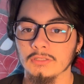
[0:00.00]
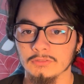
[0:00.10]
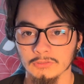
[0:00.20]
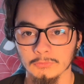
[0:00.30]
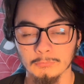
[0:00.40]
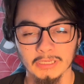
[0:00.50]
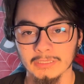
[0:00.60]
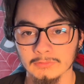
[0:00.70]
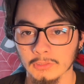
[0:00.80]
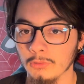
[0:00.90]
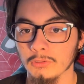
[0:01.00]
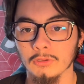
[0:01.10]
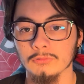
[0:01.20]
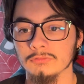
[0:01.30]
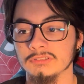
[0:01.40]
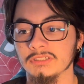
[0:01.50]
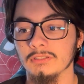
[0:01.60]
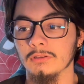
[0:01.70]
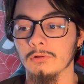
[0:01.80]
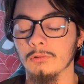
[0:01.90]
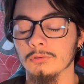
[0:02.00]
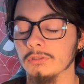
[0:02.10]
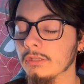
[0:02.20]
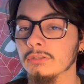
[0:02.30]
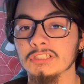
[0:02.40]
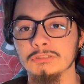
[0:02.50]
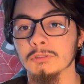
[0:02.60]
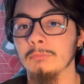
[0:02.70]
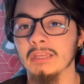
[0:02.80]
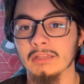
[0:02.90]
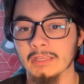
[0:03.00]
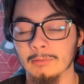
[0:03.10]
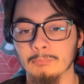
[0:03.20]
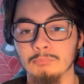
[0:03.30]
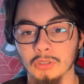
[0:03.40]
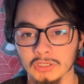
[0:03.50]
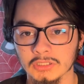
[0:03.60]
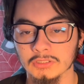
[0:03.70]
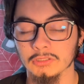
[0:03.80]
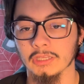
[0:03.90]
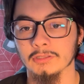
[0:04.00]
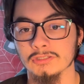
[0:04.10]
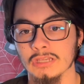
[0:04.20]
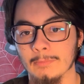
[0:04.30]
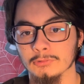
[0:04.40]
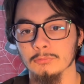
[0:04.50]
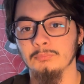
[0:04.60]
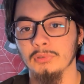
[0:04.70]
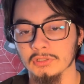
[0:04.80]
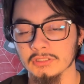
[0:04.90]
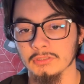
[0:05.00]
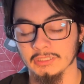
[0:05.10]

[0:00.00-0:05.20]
making logos, or unless you want to make it like a book, like a chapter book,